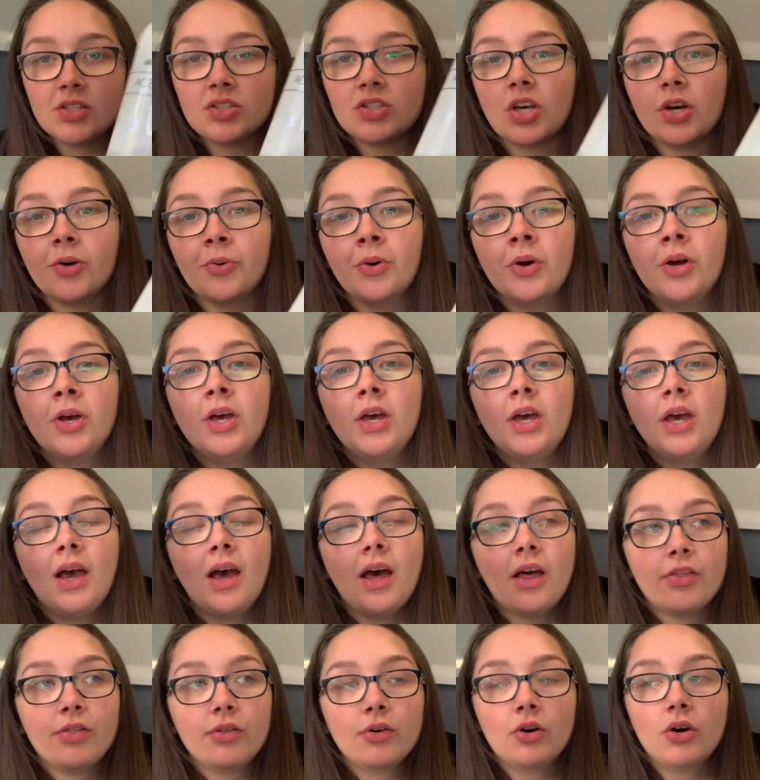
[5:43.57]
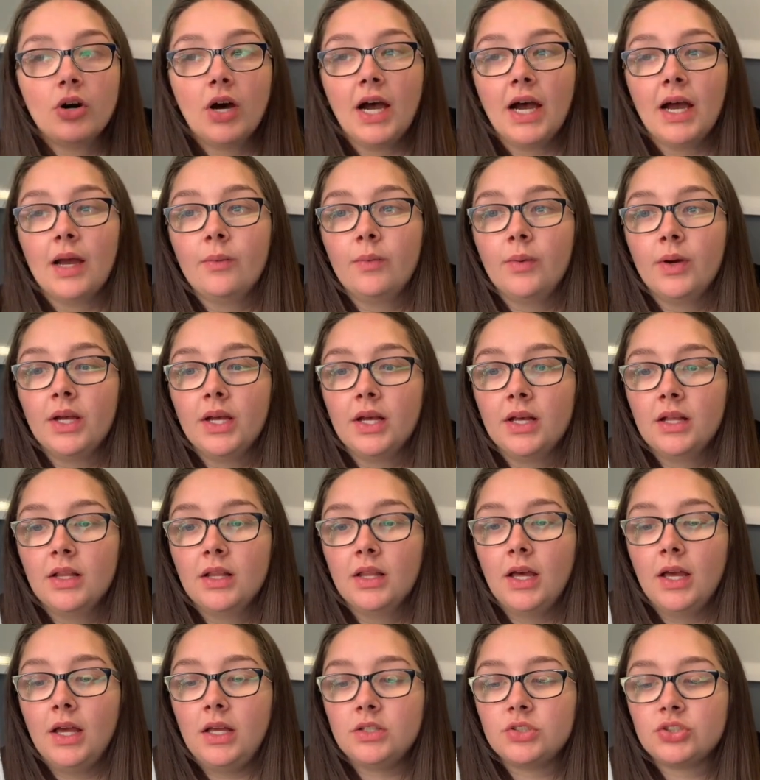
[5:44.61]
So I thought I
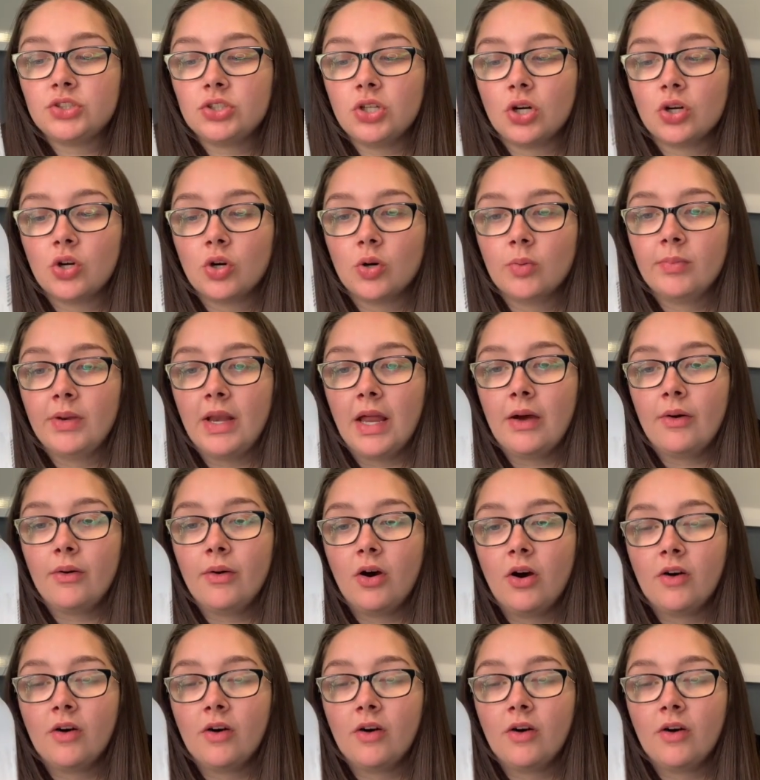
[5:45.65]
will stock up now.